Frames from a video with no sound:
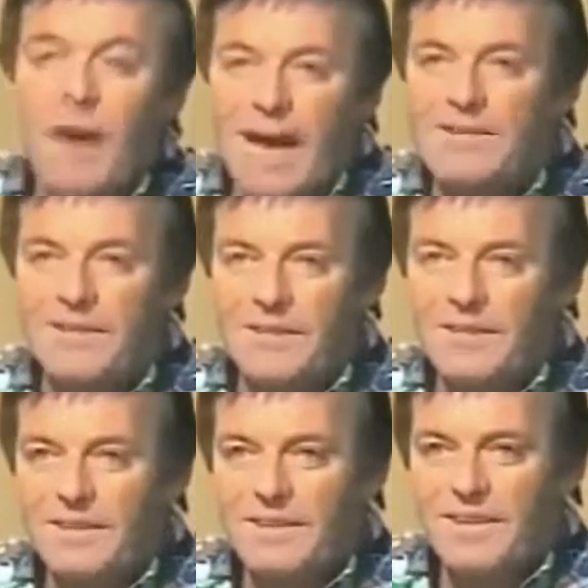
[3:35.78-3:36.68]
need much more
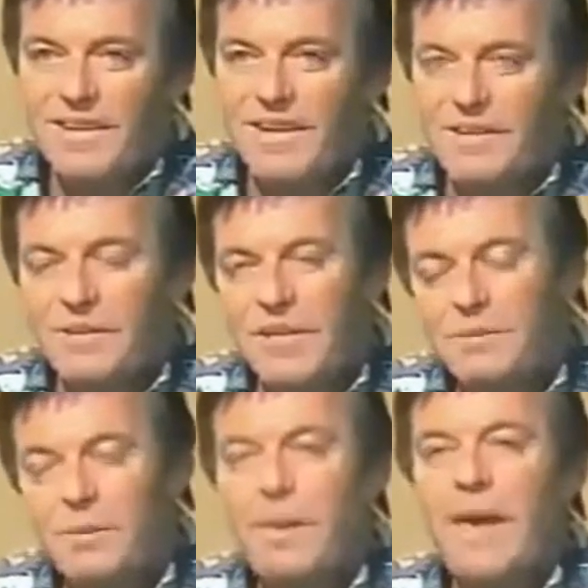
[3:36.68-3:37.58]
patter
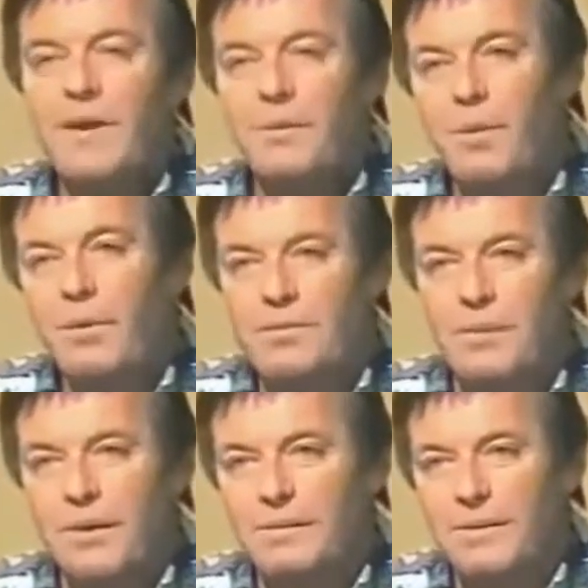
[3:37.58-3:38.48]
and you need to
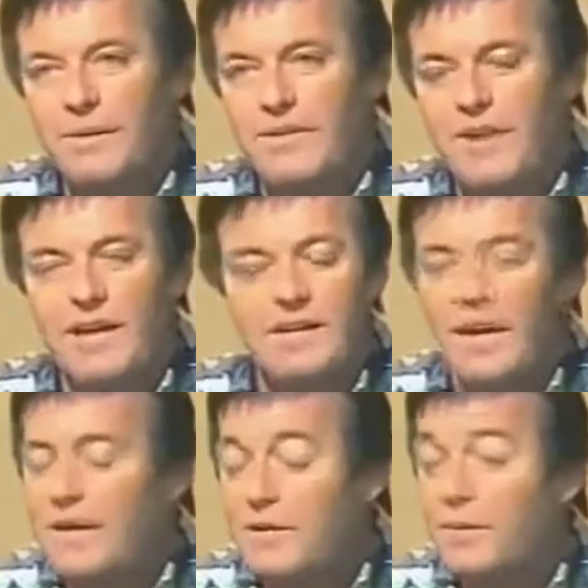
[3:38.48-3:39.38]
prepare your props better
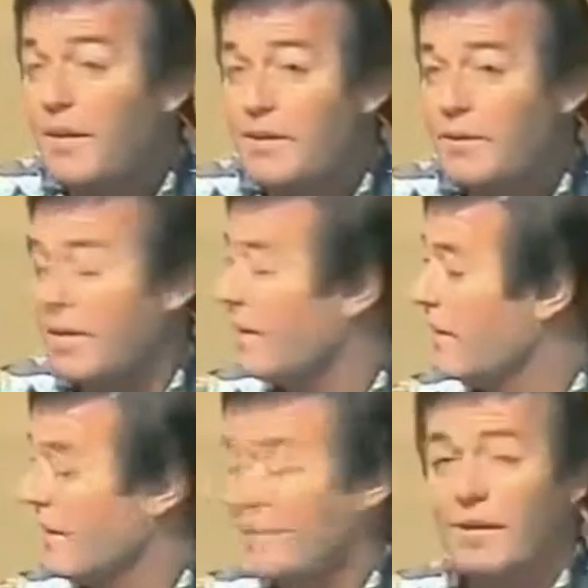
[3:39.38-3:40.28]
because I, I to
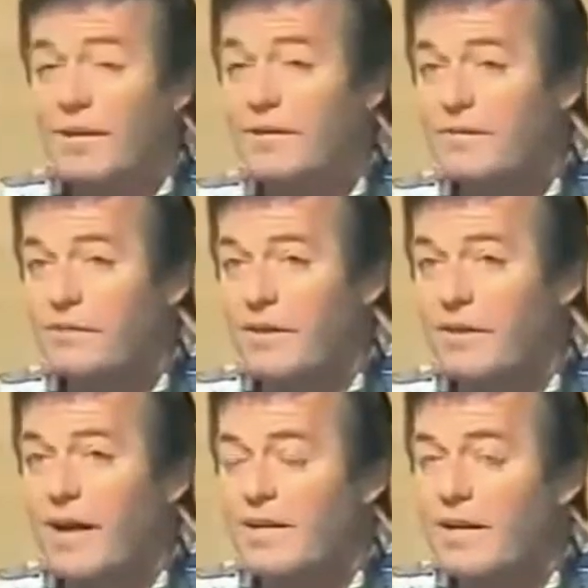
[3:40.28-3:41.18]
be honest with you, I, I, think I'm
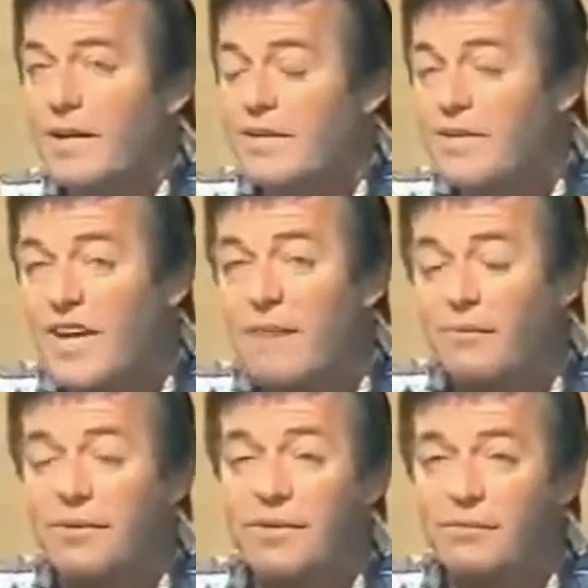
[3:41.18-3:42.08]
right, Faith. I
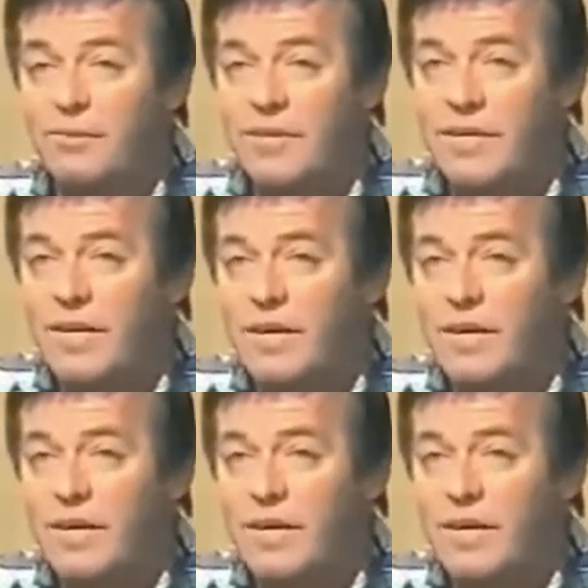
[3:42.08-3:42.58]
didn't understand what